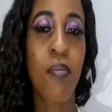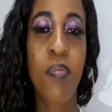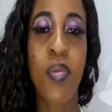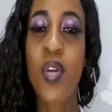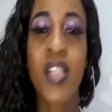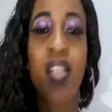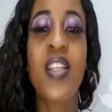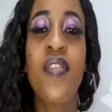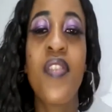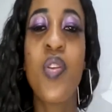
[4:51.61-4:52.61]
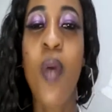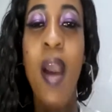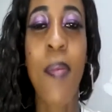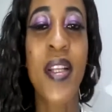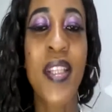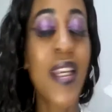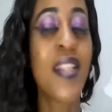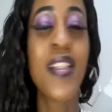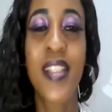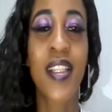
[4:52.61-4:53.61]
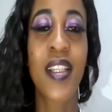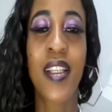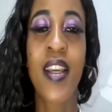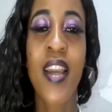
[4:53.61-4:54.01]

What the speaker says: because I didn't even know about editing.